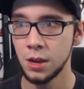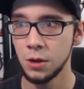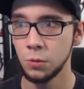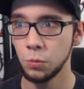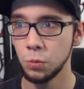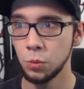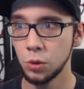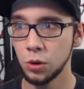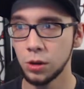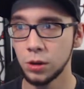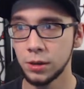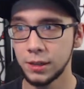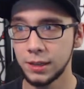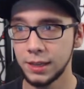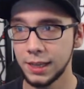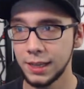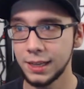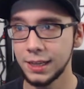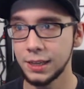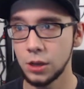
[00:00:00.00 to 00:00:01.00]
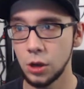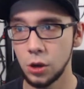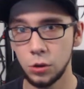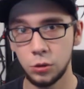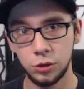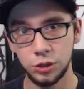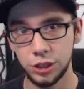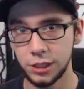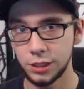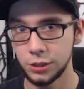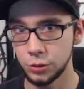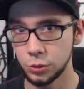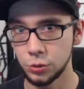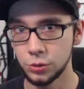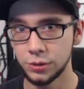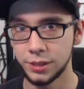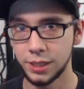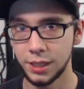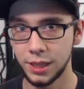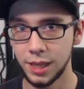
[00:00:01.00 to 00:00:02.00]
we're getting OG
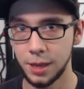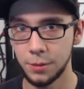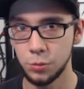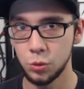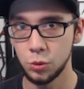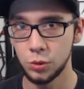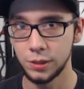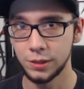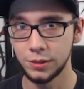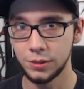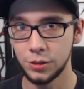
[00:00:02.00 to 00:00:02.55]
duels at that point.